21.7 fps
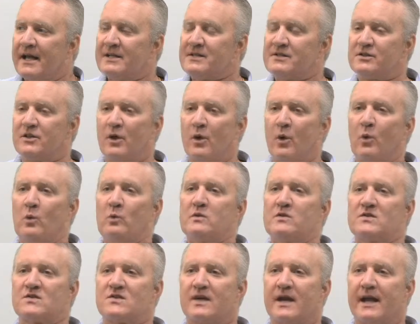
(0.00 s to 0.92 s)
It's the
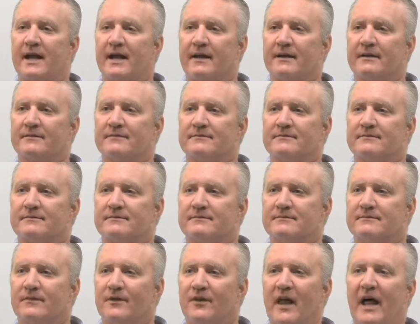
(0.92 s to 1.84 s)
old saying,
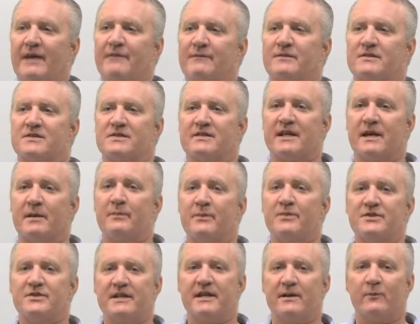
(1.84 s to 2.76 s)
life is
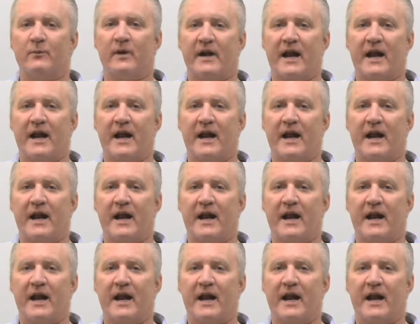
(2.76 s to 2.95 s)
10%